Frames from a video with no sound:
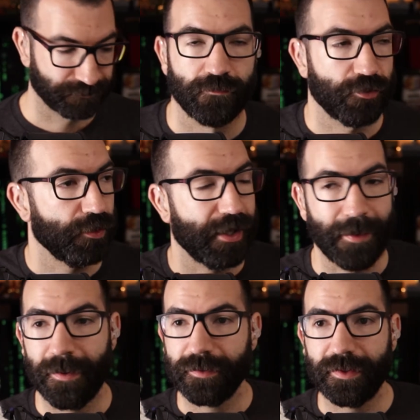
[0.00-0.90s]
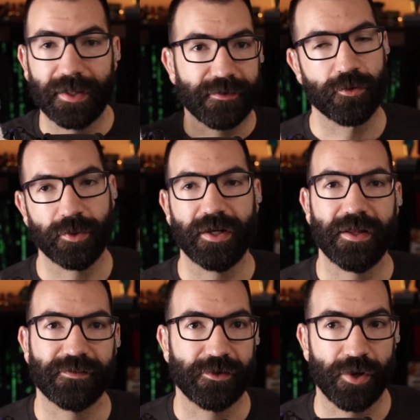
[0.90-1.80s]
So yeah, about the light, if you
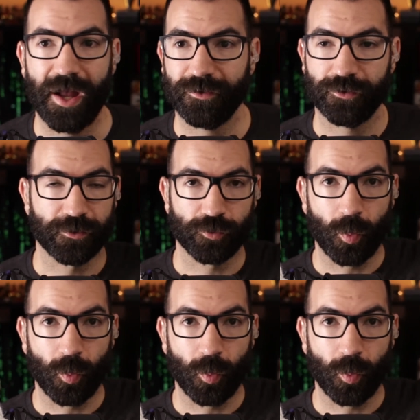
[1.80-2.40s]
realize that your ISO is